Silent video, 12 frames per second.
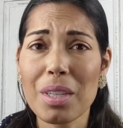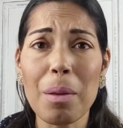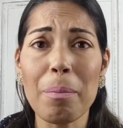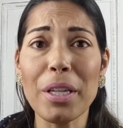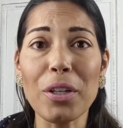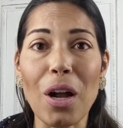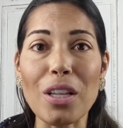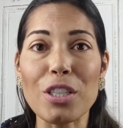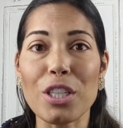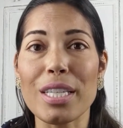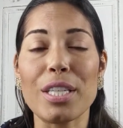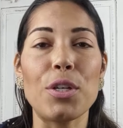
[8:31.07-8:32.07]

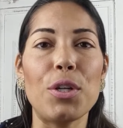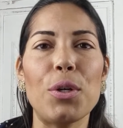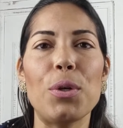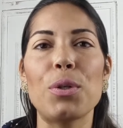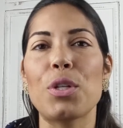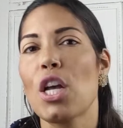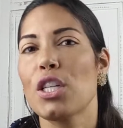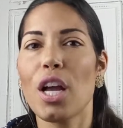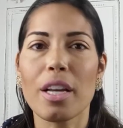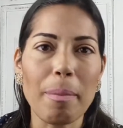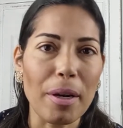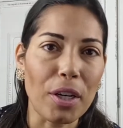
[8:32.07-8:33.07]
meteorologist, news,
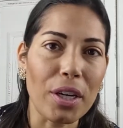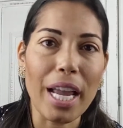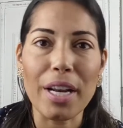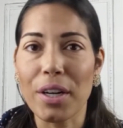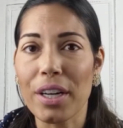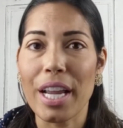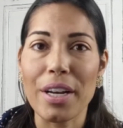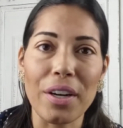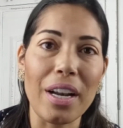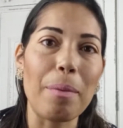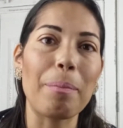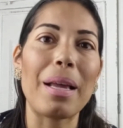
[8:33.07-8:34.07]
talking about a hurricane,
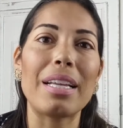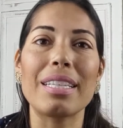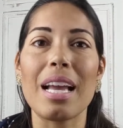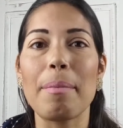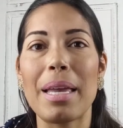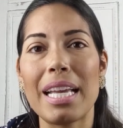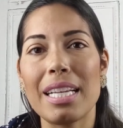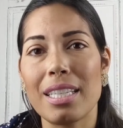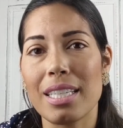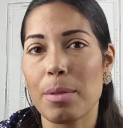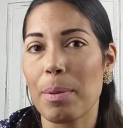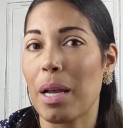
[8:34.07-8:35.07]
and by the time it
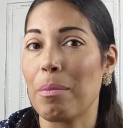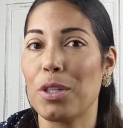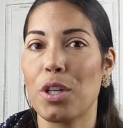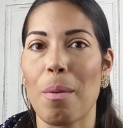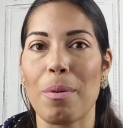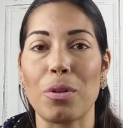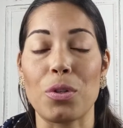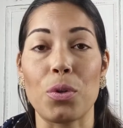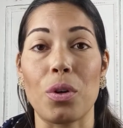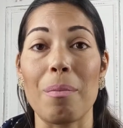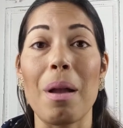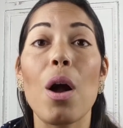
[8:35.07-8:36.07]
hits, it's become a tropical
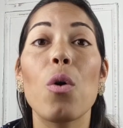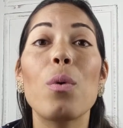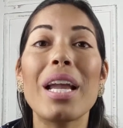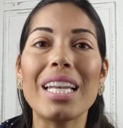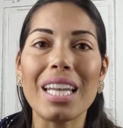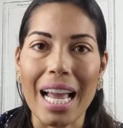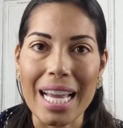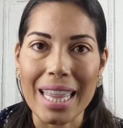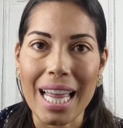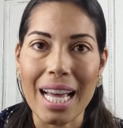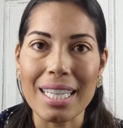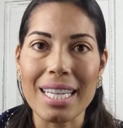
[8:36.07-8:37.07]
storm. We
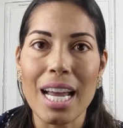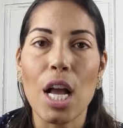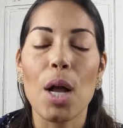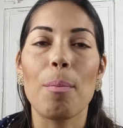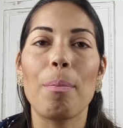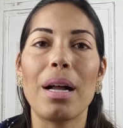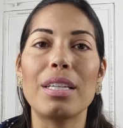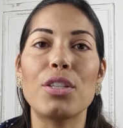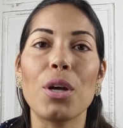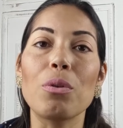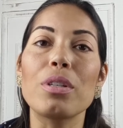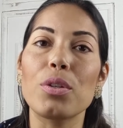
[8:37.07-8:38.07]
like that, but
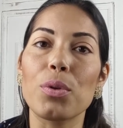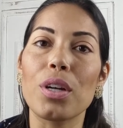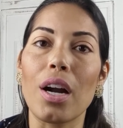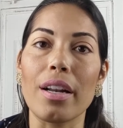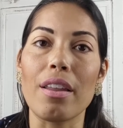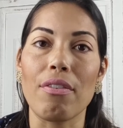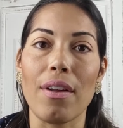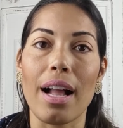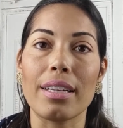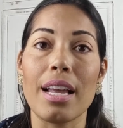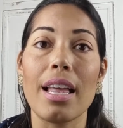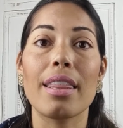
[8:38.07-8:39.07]
don't disregard the
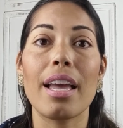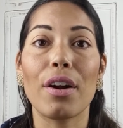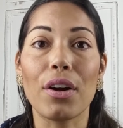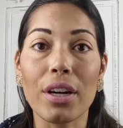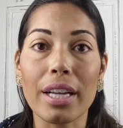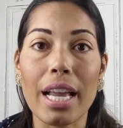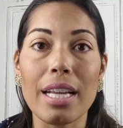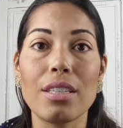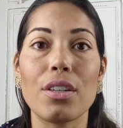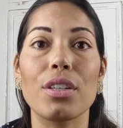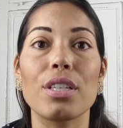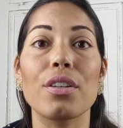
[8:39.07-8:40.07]
fact that
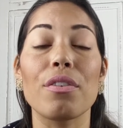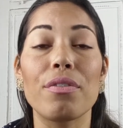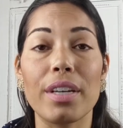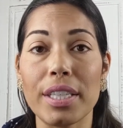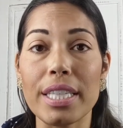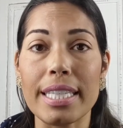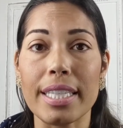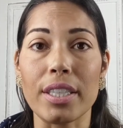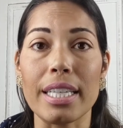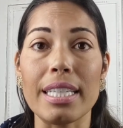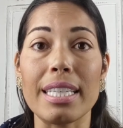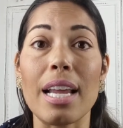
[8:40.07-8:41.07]
hurricanes are still very
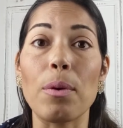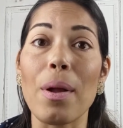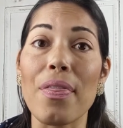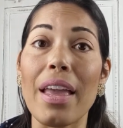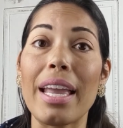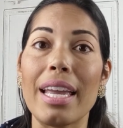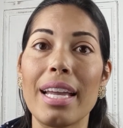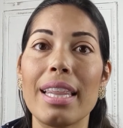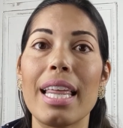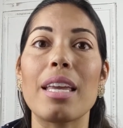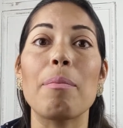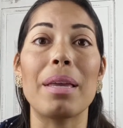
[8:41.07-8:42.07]
serious, and when they
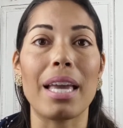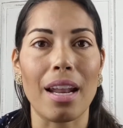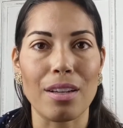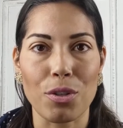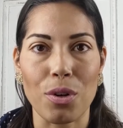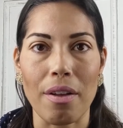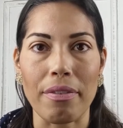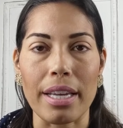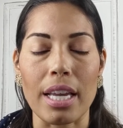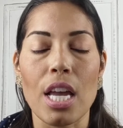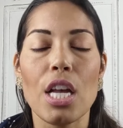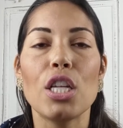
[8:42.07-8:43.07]
hit, they can be
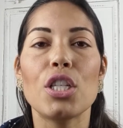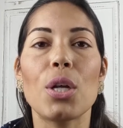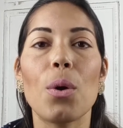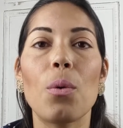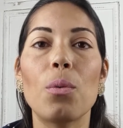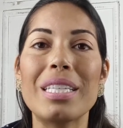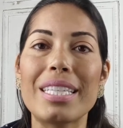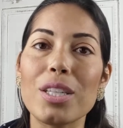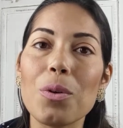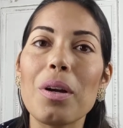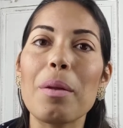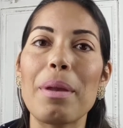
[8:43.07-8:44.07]
catastrophic. So we
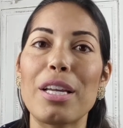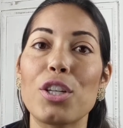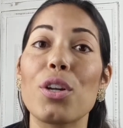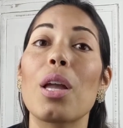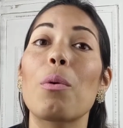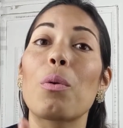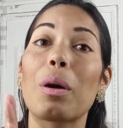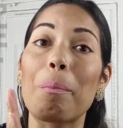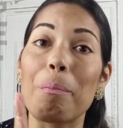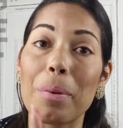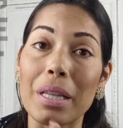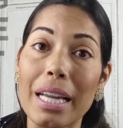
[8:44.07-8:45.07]
still want to make sure that we're
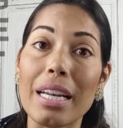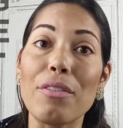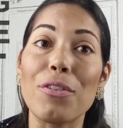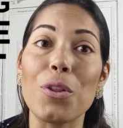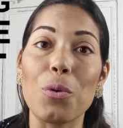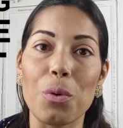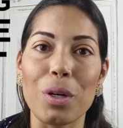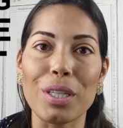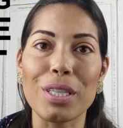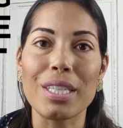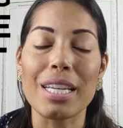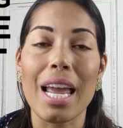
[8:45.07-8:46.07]
planning for the
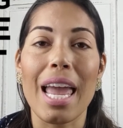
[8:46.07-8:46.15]
worst